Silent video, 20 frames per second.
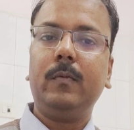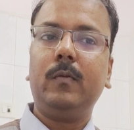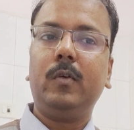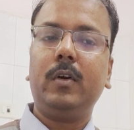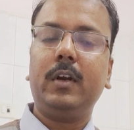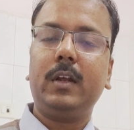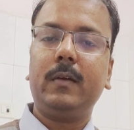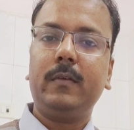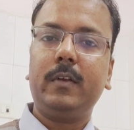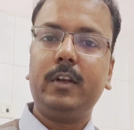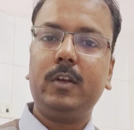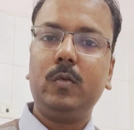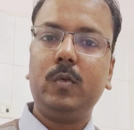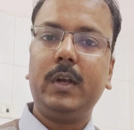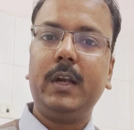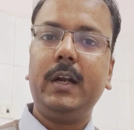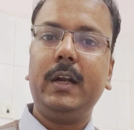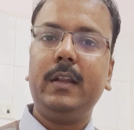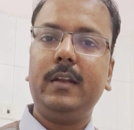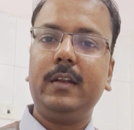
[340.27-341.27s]
whatever you
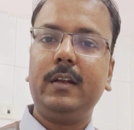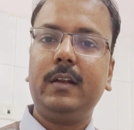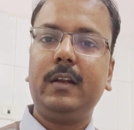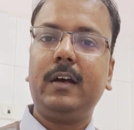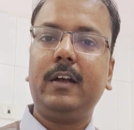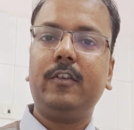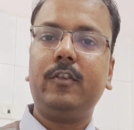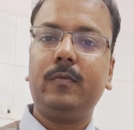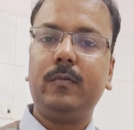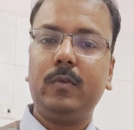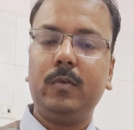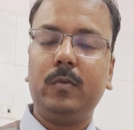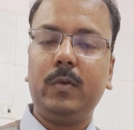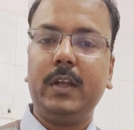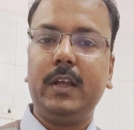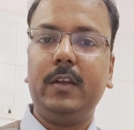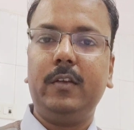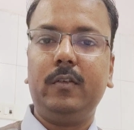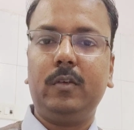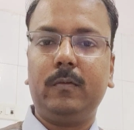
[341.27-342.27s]
read in the last few
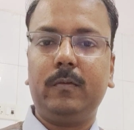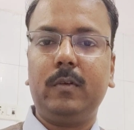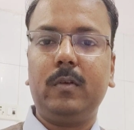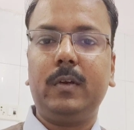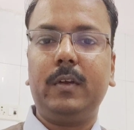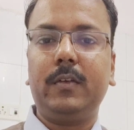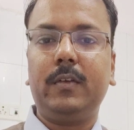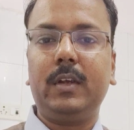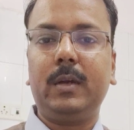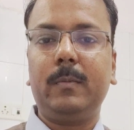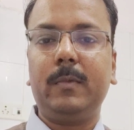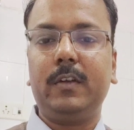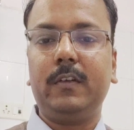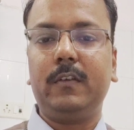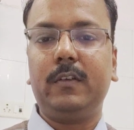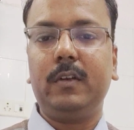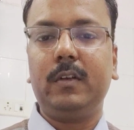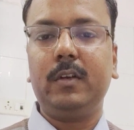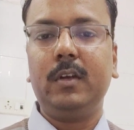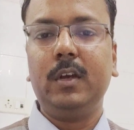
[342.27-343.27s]
days of your
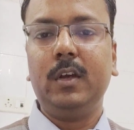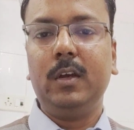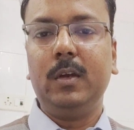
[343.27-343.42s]
examination.